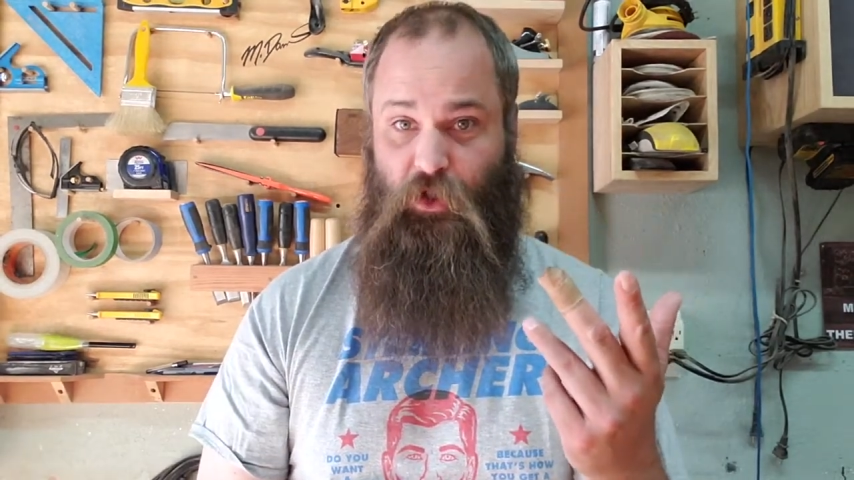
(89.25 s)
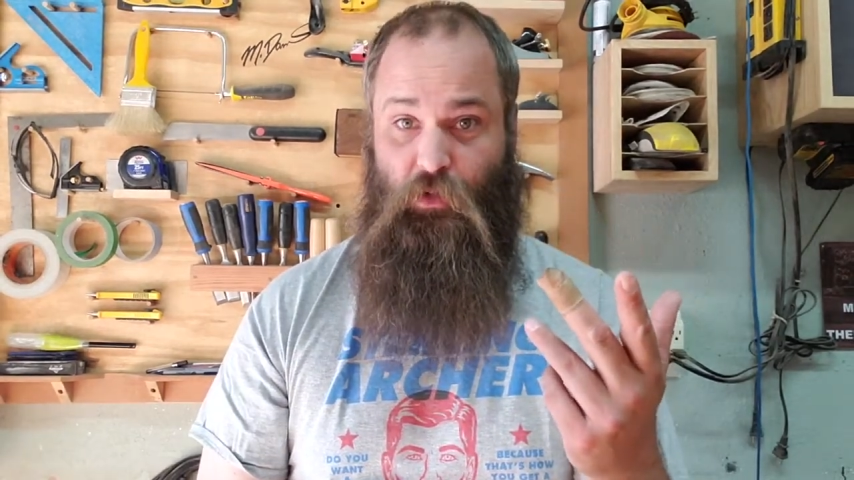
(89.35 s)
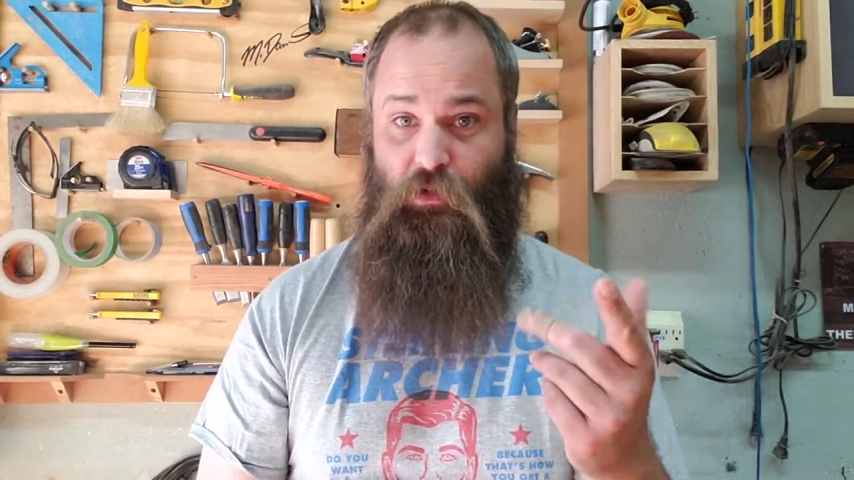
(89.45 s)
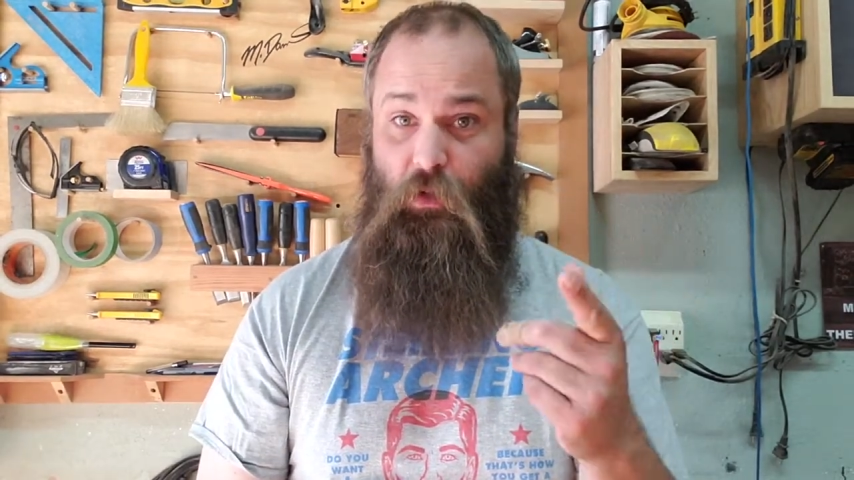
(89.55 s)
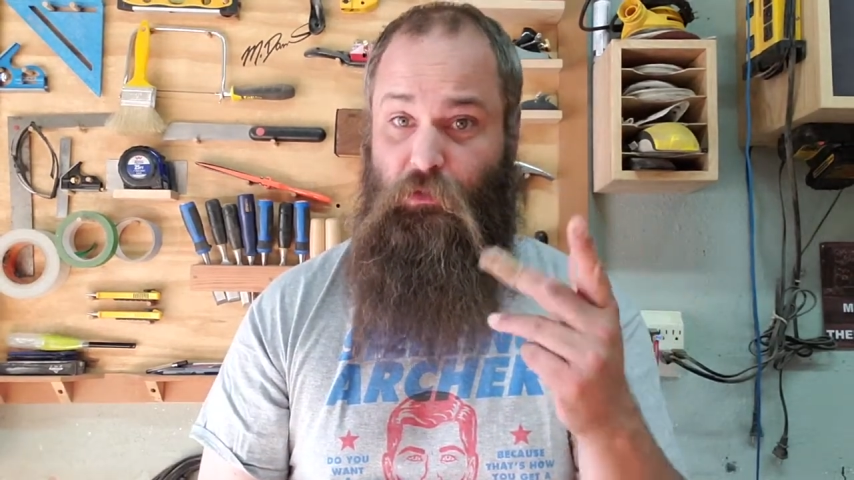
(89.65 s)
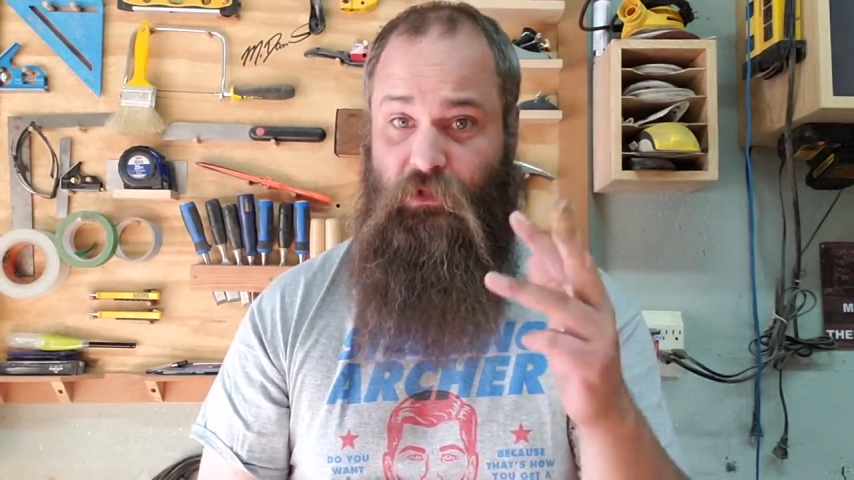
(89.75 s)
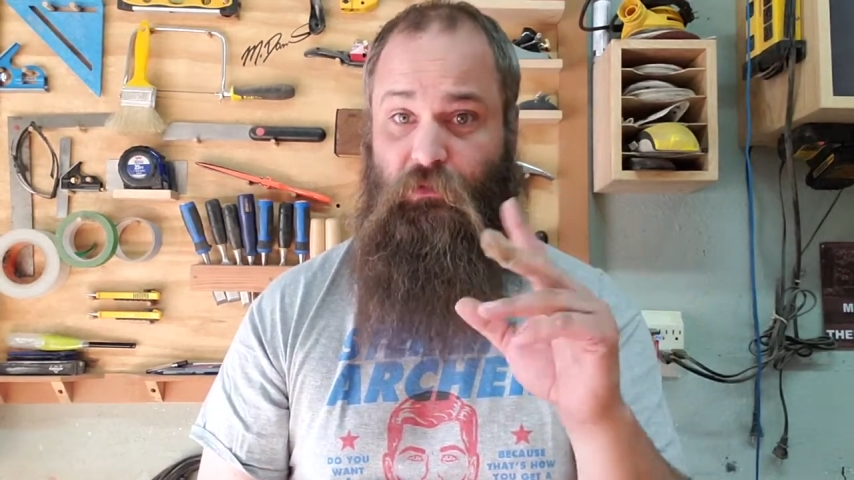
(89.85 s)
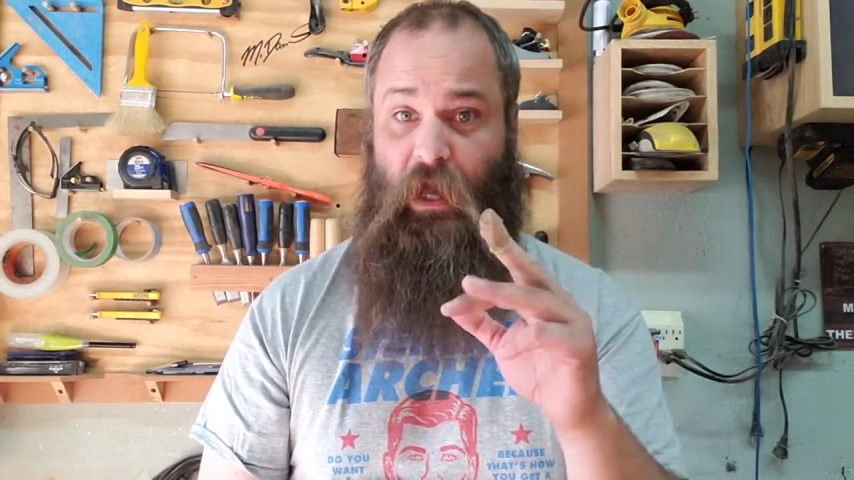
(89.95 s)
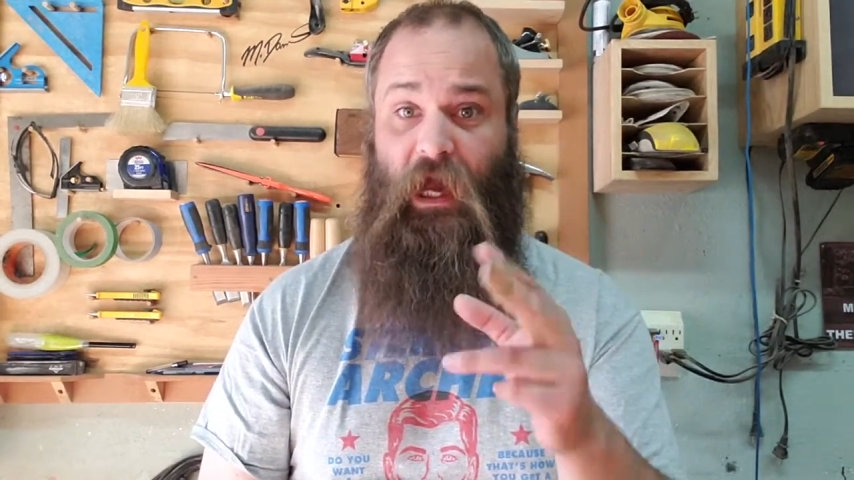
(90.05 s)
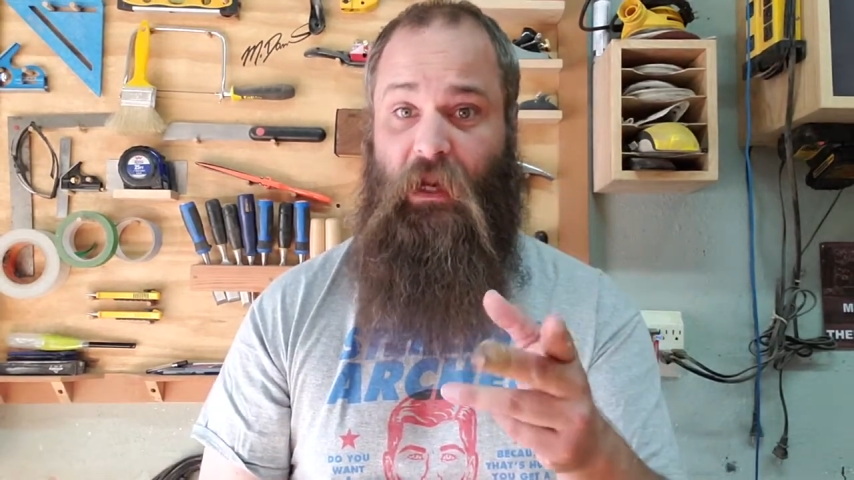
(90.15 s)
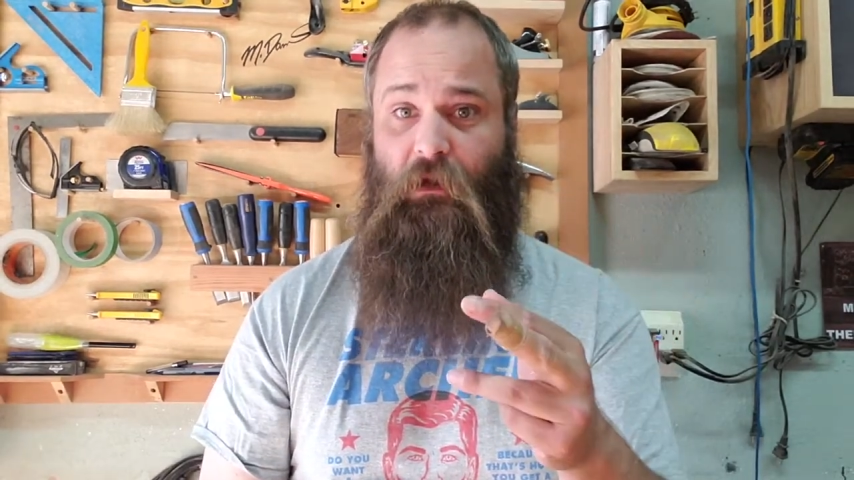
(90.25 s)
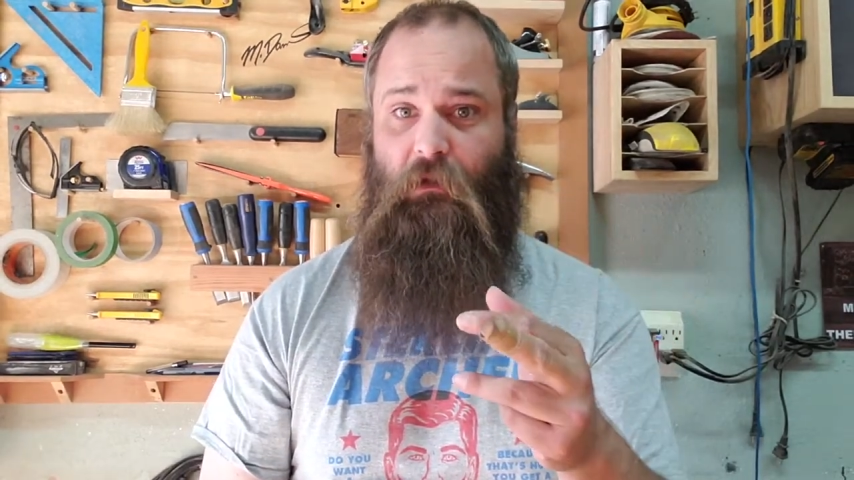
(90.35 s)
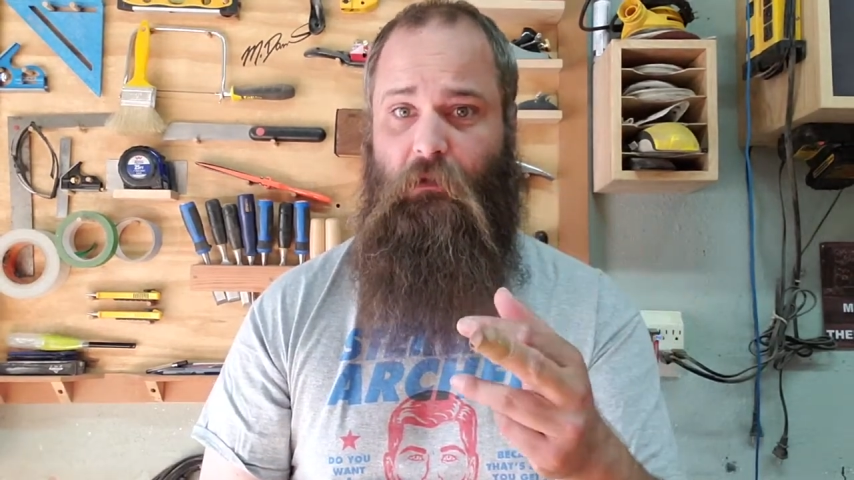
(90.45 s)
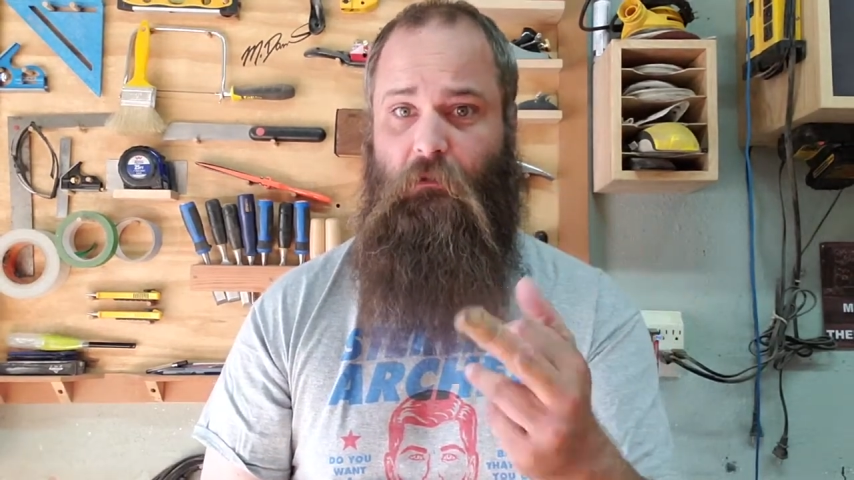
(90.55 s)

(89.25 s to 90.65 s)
to do. Don't do that.